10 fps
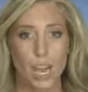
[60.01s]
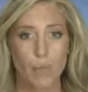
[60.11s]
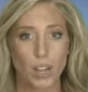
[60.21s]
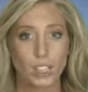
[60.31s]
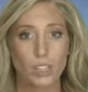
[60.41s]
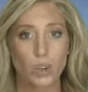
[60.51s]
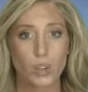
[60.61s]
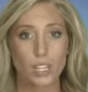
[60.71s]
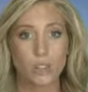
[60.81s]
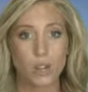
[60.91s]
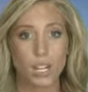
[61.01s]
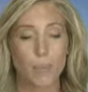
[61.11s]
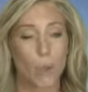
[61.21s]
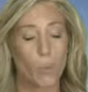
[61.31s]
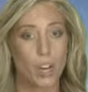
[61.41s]
EMRISE is currently trading
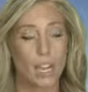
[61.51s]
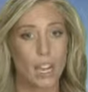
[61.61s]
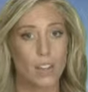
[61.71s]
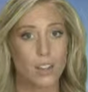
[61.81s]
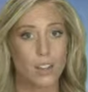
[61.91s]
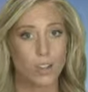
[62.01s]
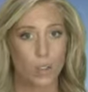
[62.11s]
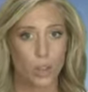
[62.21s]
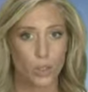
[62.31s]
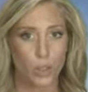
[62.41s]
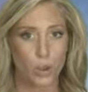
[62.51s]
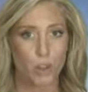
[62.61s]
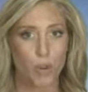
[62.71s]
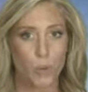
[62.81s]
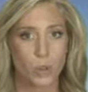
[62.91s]
about one and a
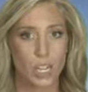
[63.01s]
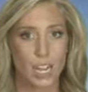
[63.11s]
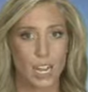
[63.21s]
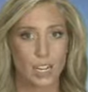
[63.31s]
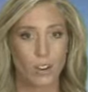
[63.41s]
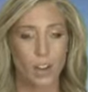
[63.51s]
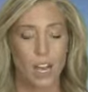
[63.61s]
third of a percent higher